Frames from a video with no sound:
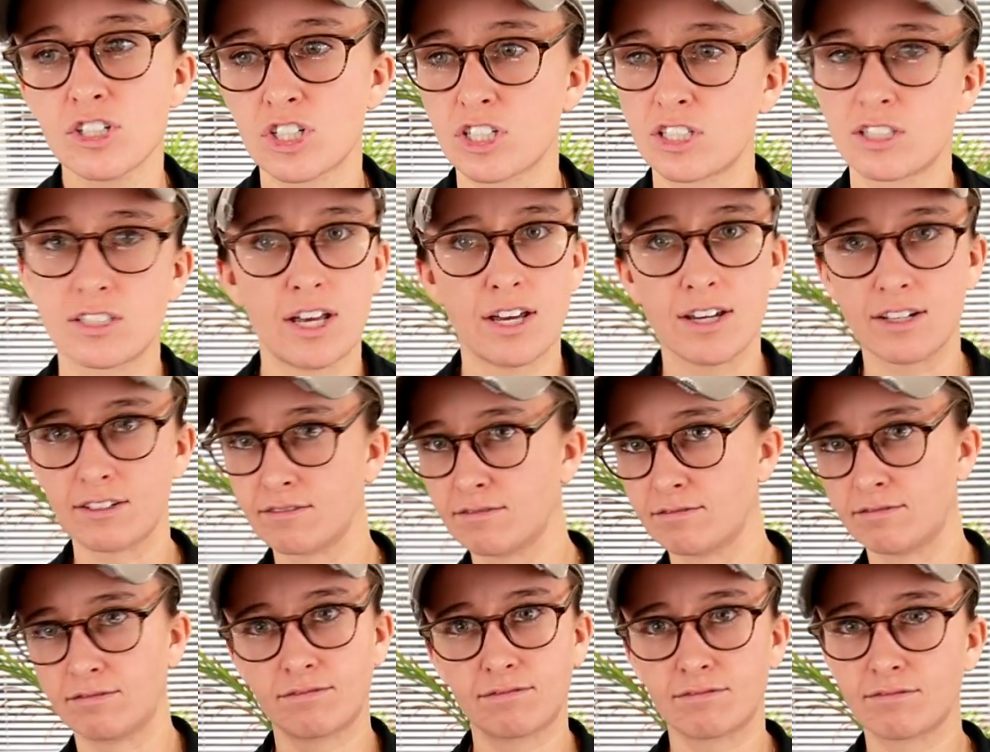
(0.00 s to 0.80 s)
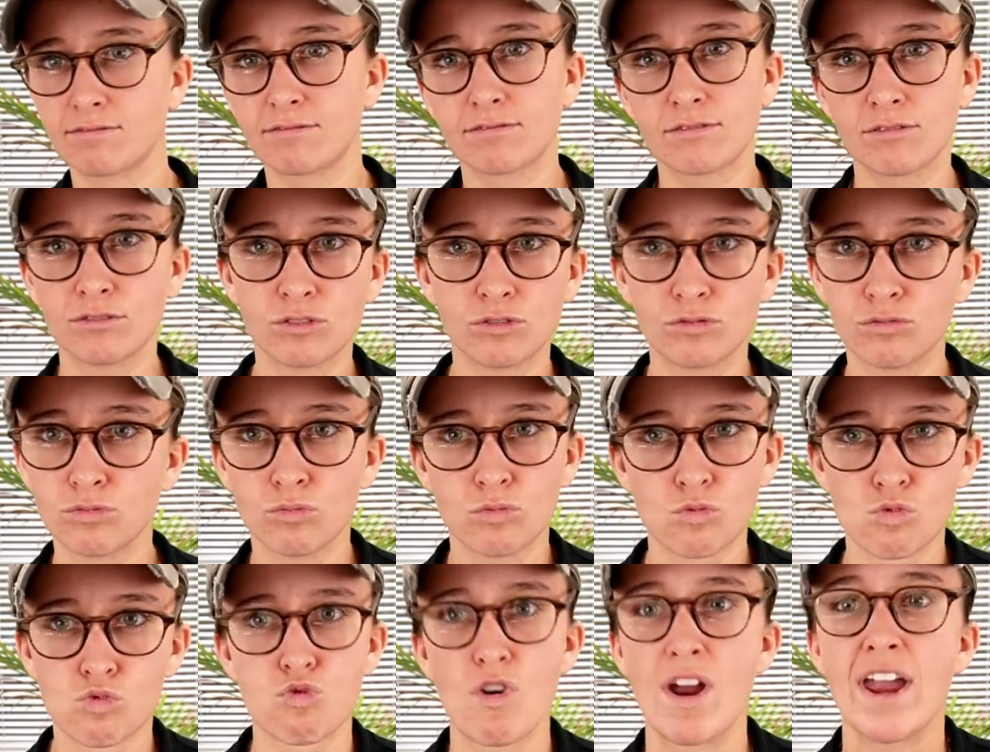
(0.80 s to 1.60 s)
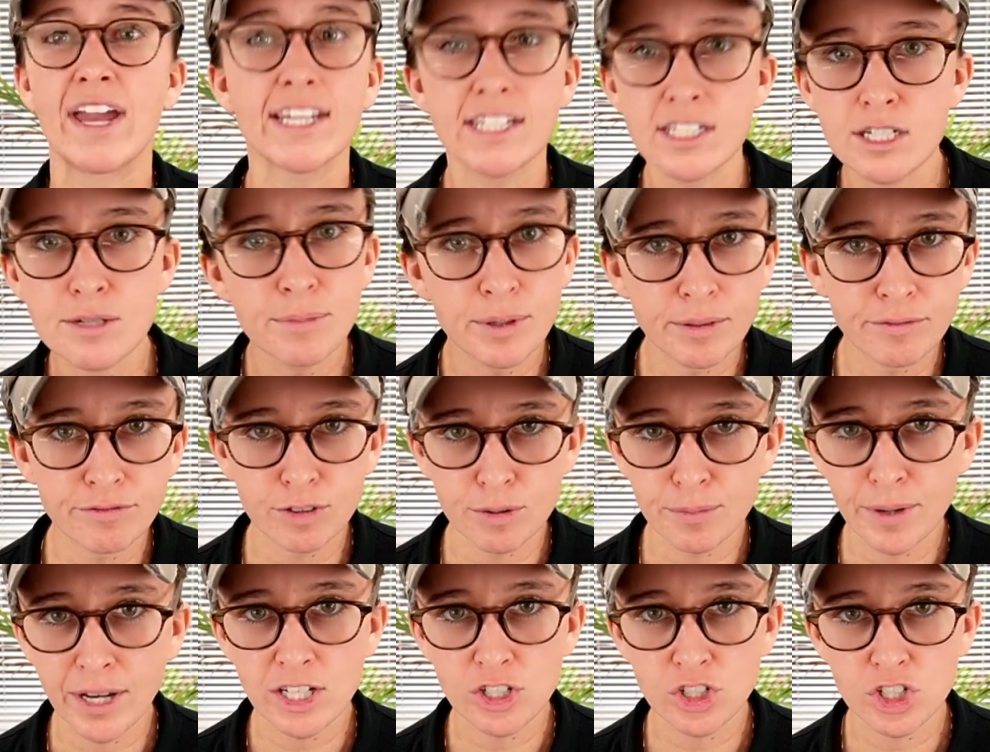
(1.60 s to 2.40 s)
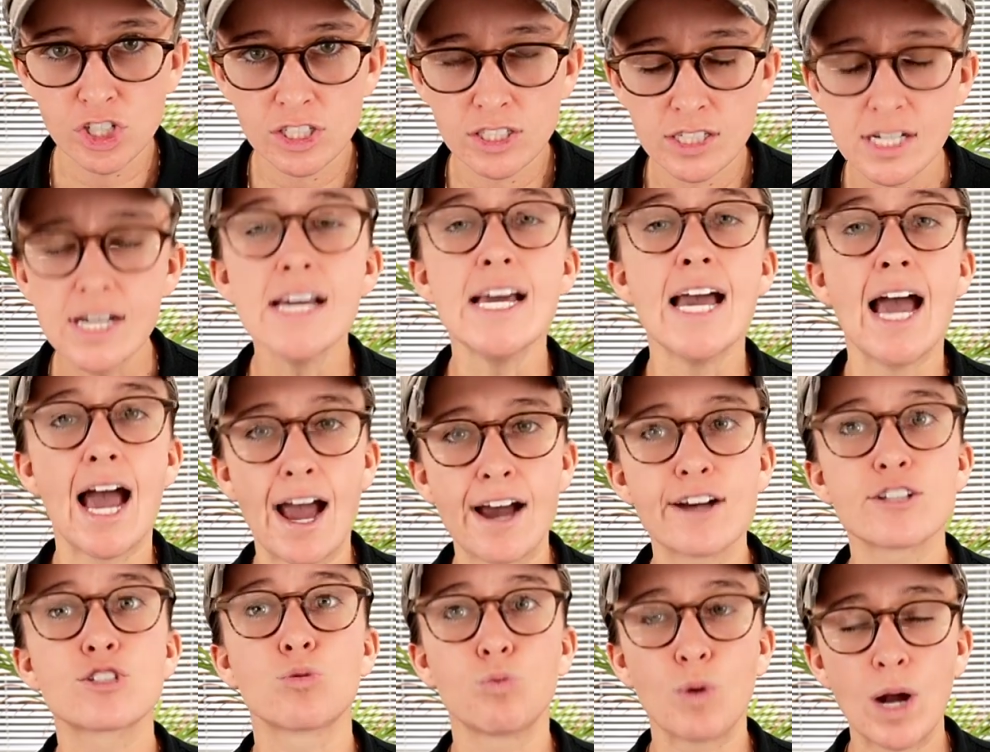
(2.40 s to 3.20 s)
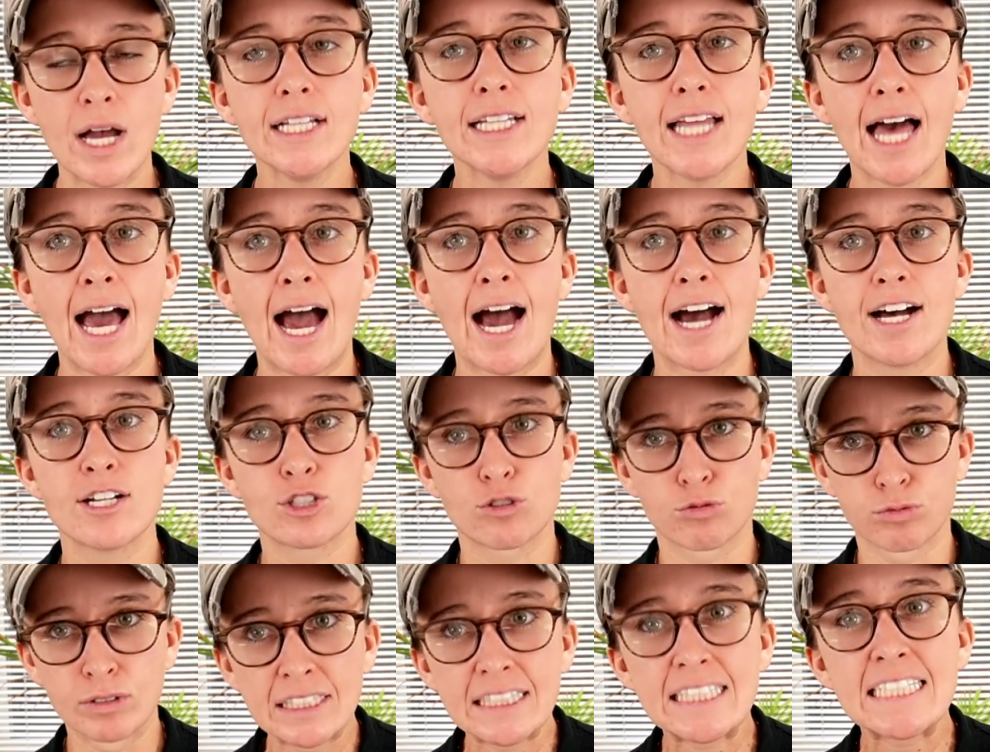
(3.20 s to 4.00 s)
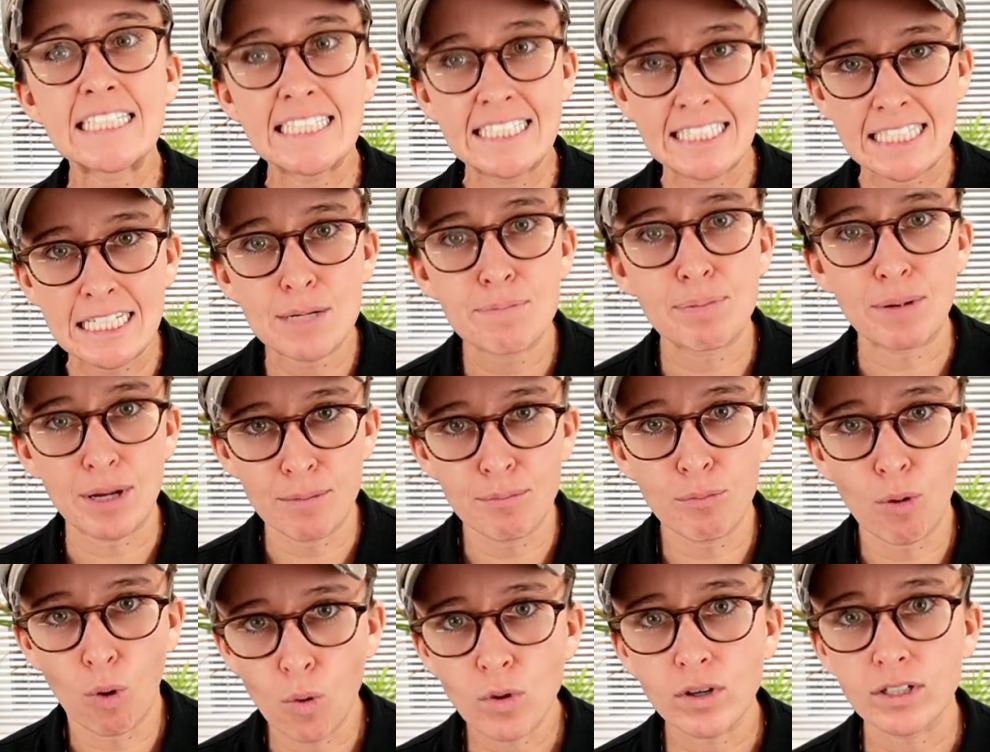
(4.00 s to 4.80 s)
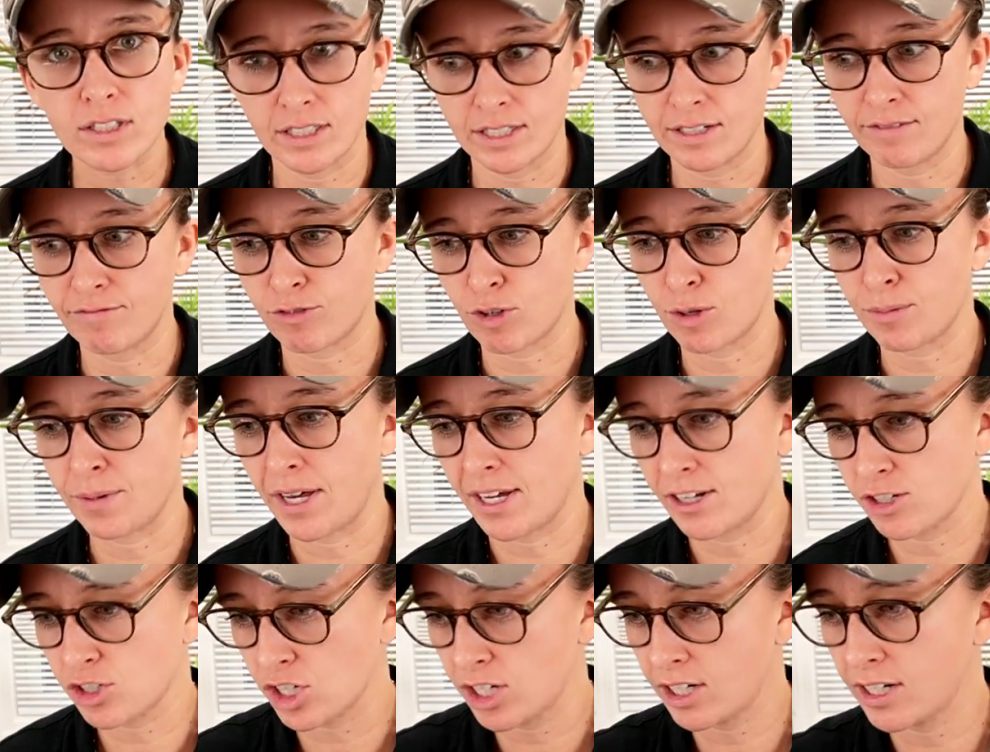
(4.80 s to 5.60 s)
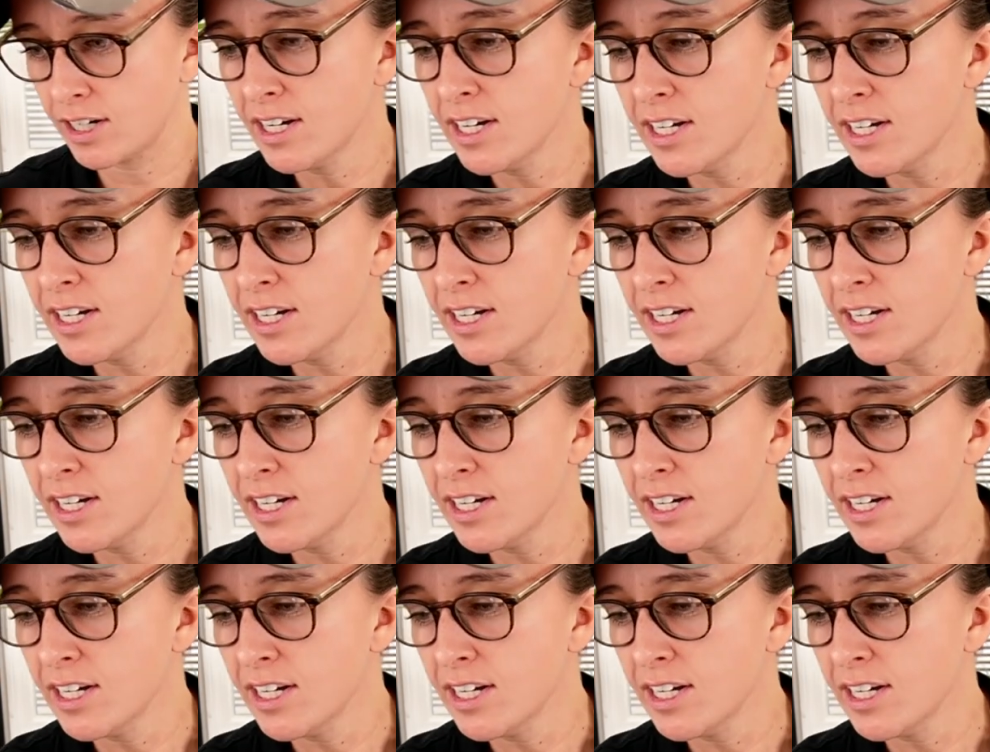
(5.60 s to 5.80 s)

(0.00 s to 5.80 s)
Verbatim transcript: just like random information as well as really deep important information.